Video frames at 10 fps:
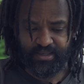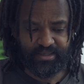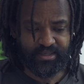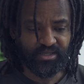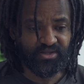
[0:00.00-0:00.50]

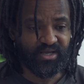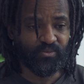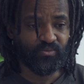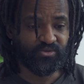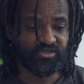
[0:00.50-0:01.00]
on
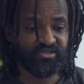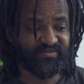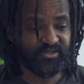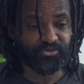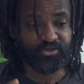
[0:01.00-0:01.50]
the stuff
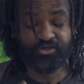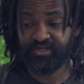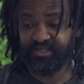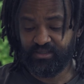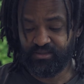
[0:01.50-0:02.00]
that you're
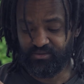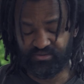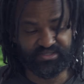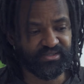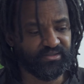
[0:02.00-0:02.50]
cooking
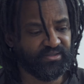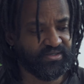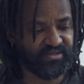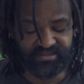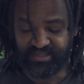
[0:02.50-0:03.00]
using
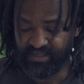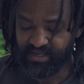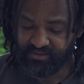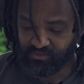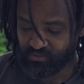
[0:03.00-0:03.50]
things like
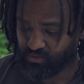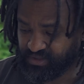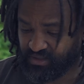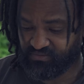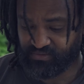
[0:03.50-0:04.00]
that. You know,
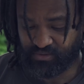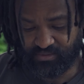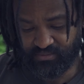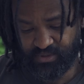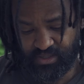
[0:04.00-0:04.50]
cooking over
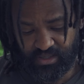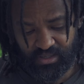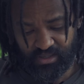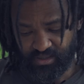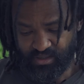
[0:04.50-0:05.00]

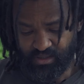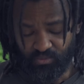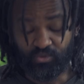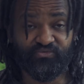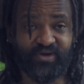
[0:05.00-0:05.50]

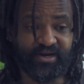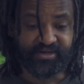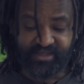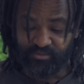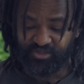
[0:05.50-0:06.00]
wood fire
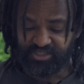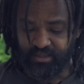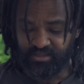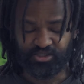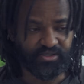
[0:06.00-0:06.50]
can be
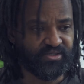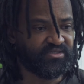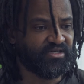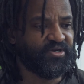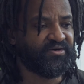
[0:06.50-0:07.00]
challenging in
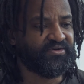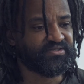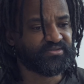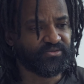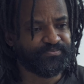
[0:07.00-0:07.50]
some areas.